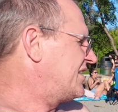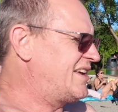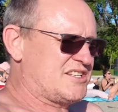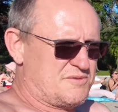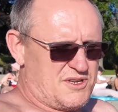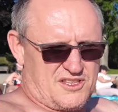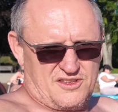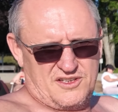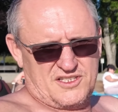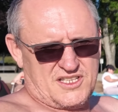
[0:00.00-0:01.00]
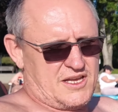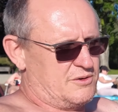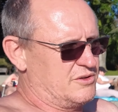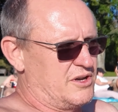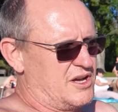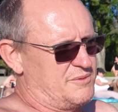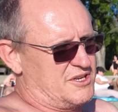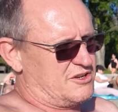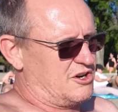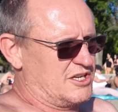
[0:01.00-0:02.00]
Next week Thursday. Although I
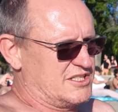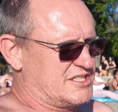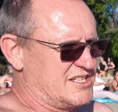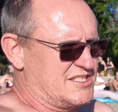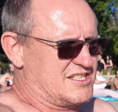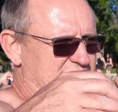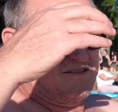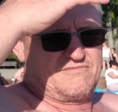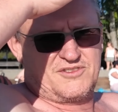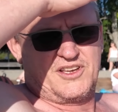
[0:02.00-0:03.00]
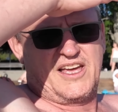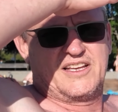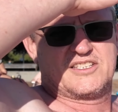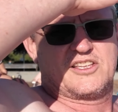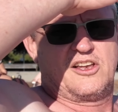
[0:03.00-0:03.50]
mean, Connor says today is